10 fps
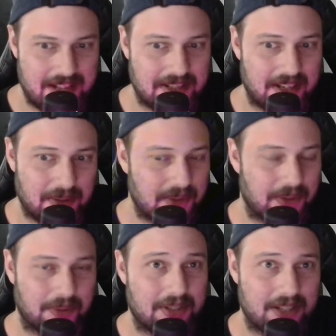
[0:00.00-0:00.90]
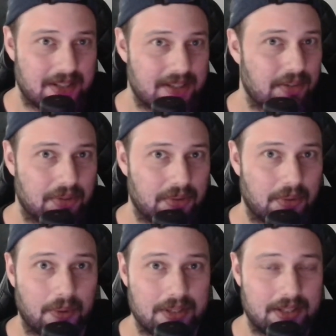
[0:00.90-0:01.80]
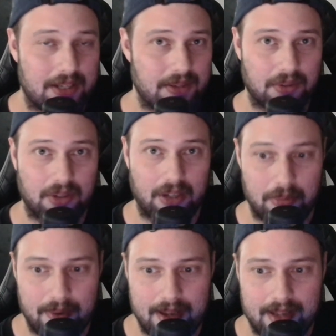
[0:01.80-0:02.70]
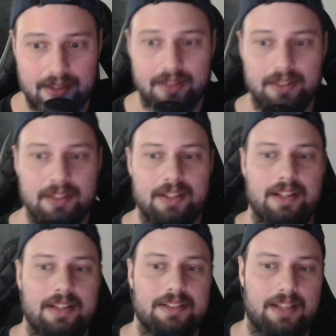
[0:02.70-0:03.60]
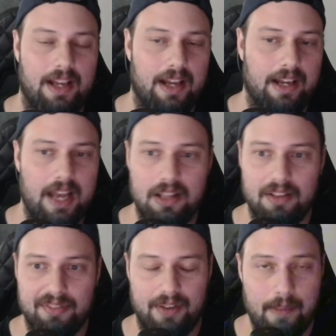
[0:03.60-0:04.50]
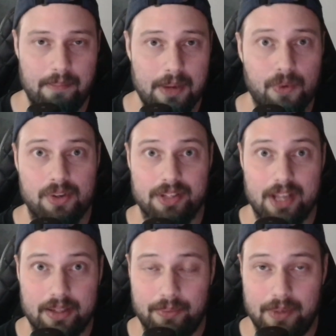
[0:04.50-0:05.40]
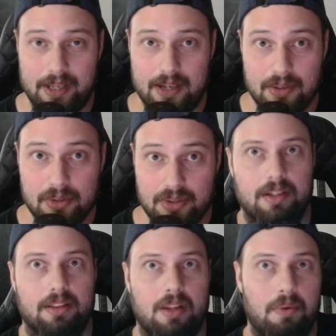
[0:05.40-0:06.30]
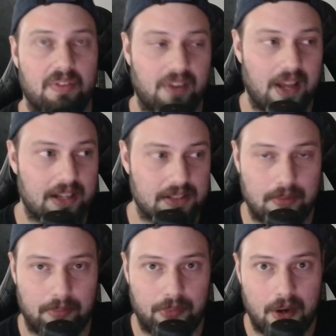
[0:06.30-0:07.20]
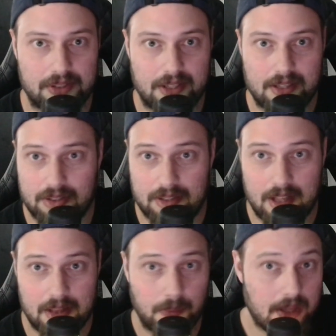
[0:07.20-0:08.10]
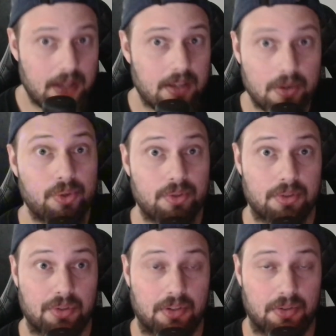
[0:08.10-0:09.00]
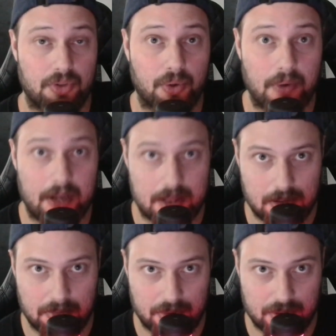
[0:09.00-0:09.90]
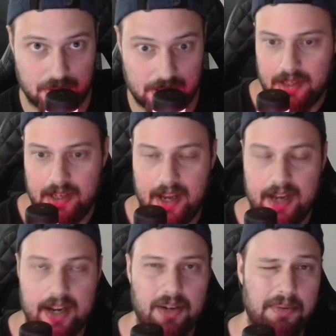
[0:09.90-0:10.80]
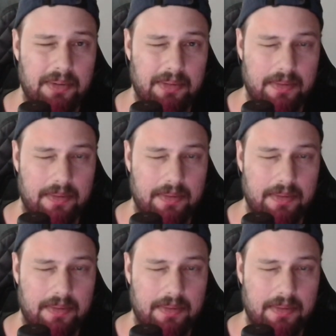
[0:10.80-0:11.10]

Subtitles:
It's a tool. It's a new tool. It's a new collaborator. It's a kind of a mirror that we can use that reflects the process that we use to create new music. And I know it